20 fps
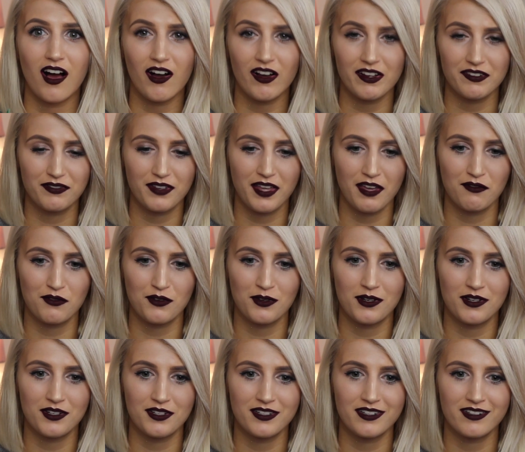I've
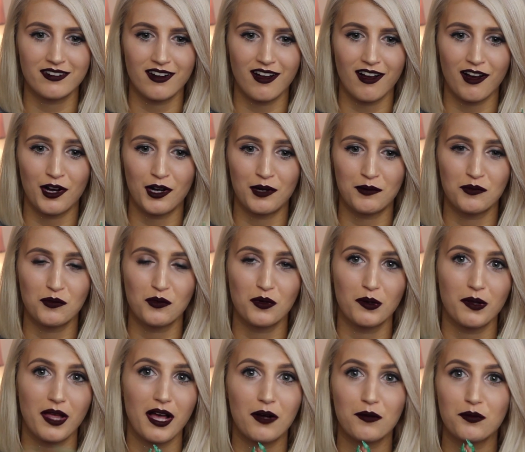given um,
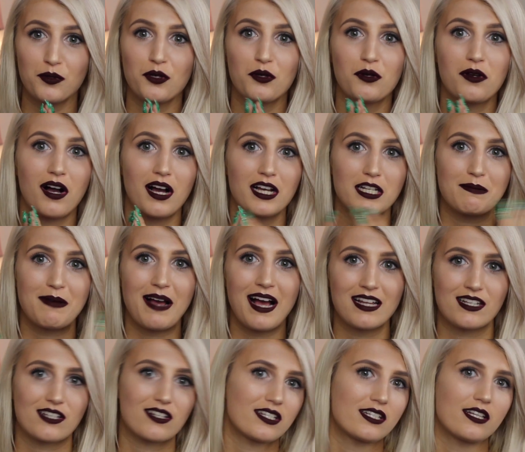will help you guys, but
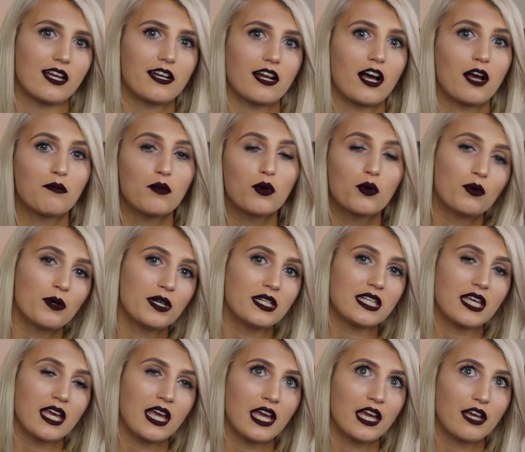as I said, I'm
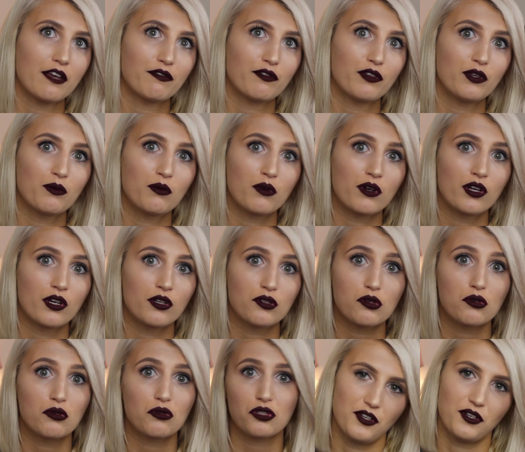always here if you want to
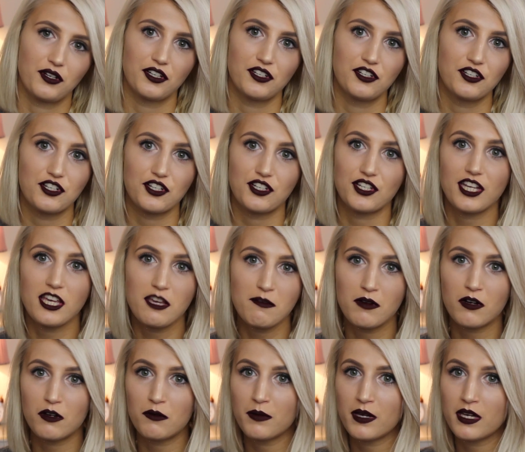talk. You can just
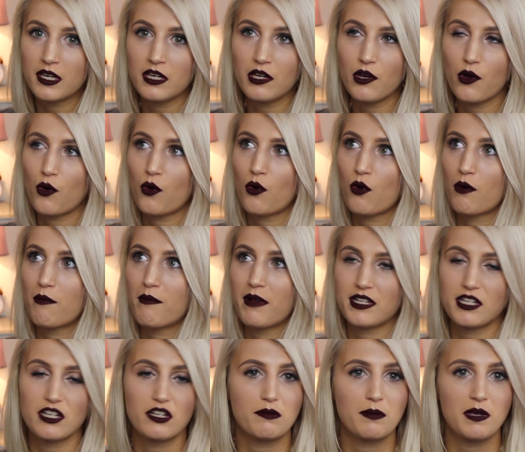email me or
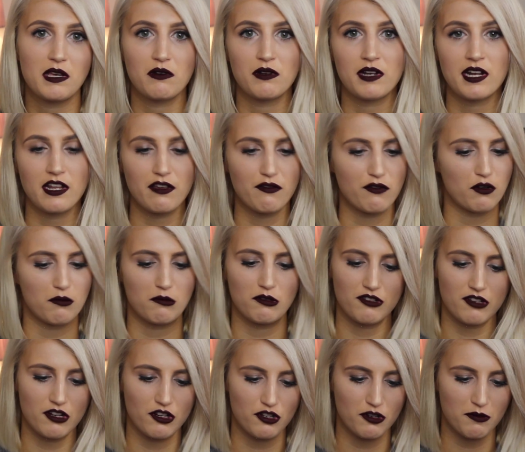message me on any form of
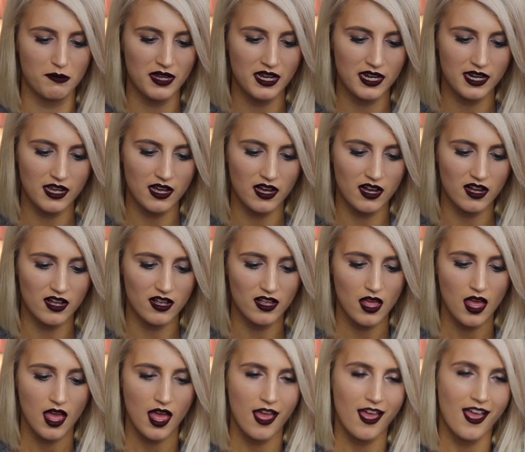social media.
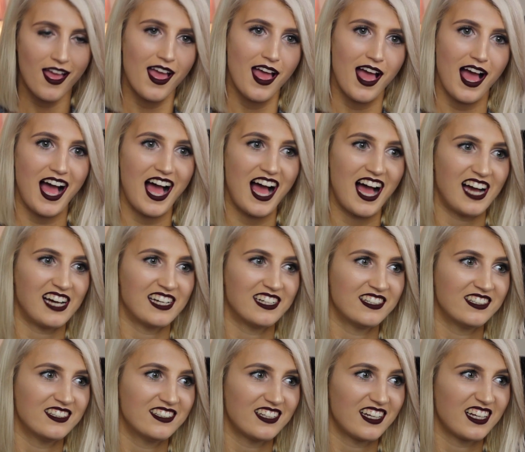
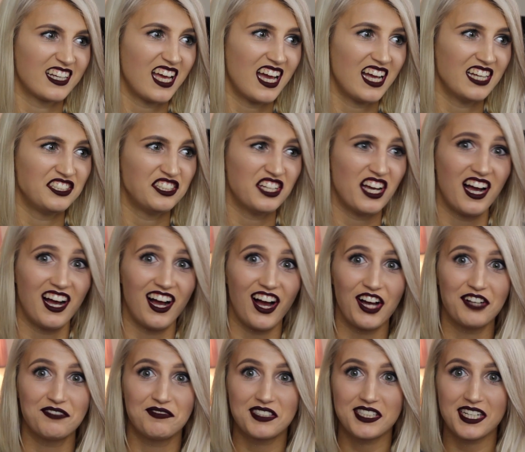And again, yeah,
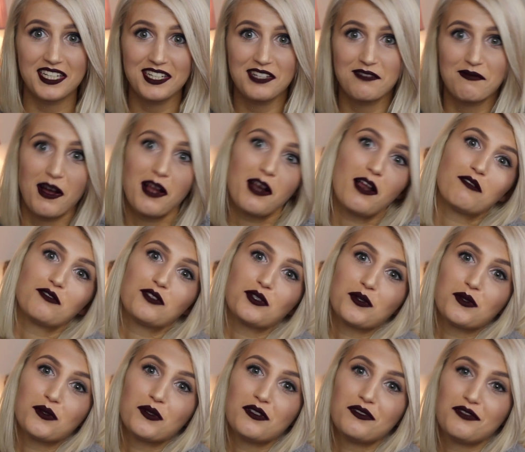I'm sending my love to
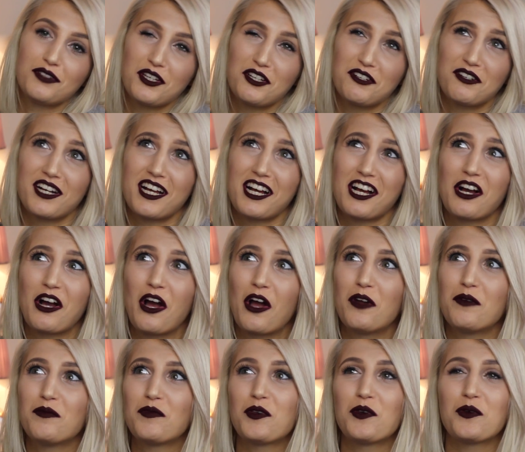all of you and I
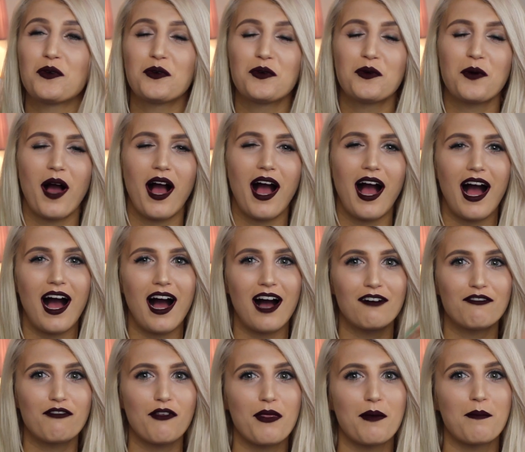hope you all
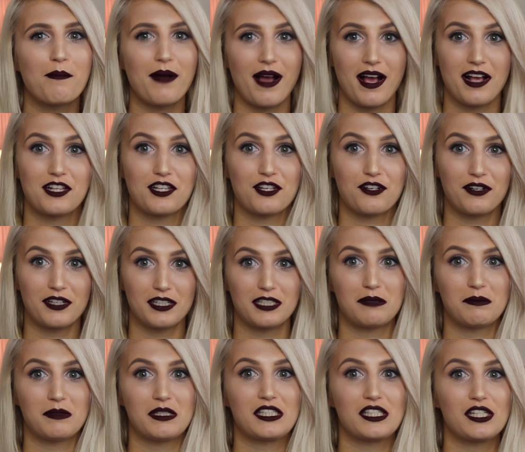have the best
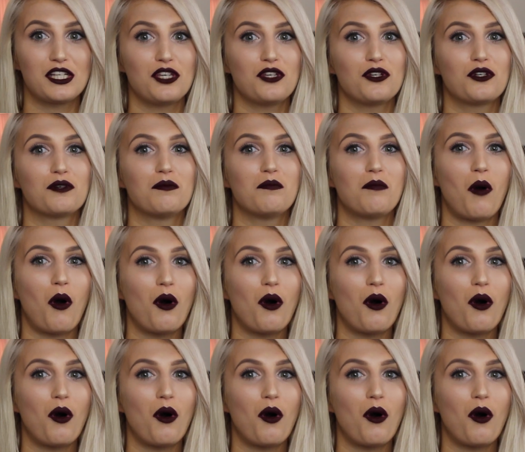Christmas that you can